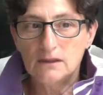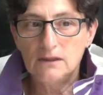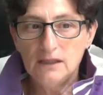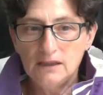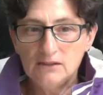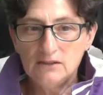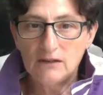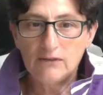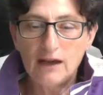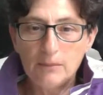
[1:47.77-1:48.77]
things
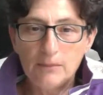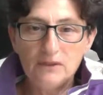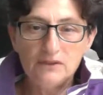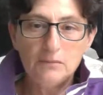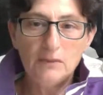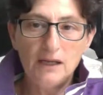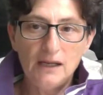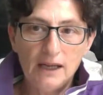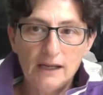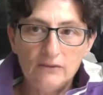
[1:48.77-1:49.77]
have happened in my
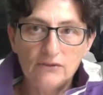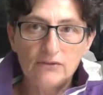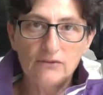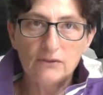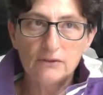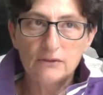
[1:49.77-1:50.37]
life